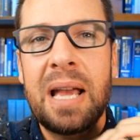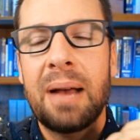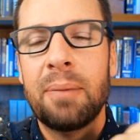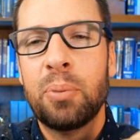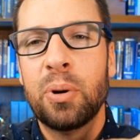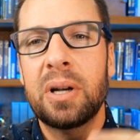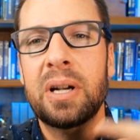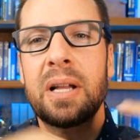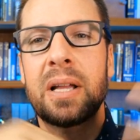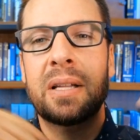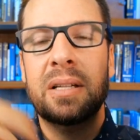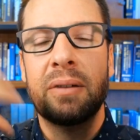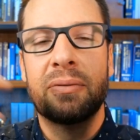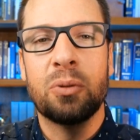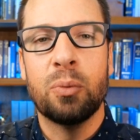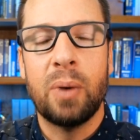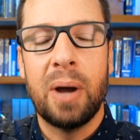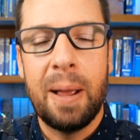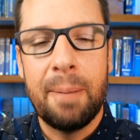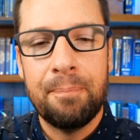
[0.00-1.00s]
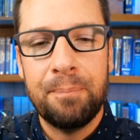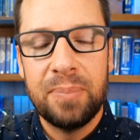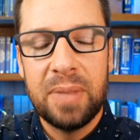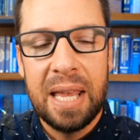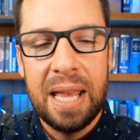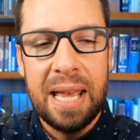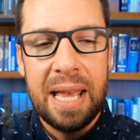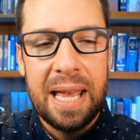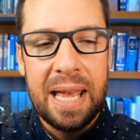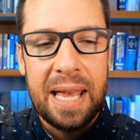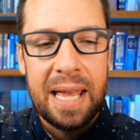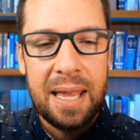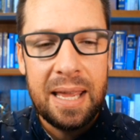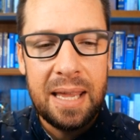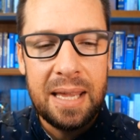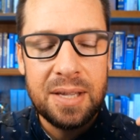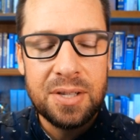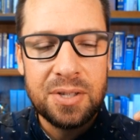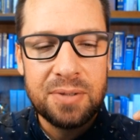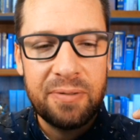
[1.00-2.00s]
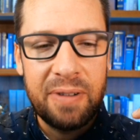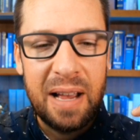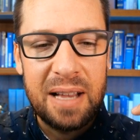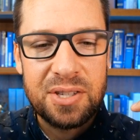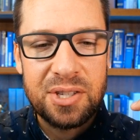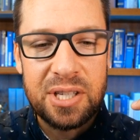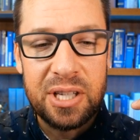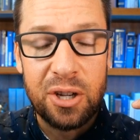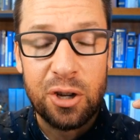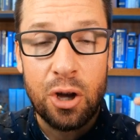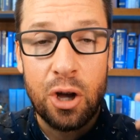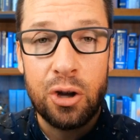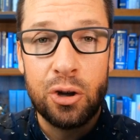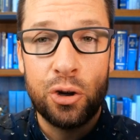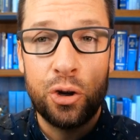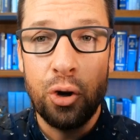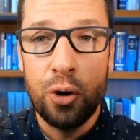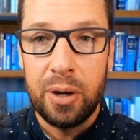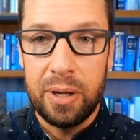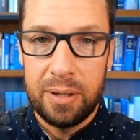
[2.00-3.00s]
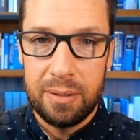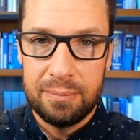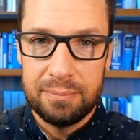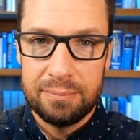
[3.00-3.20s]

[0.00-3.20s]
put it a different way. Is fasting good?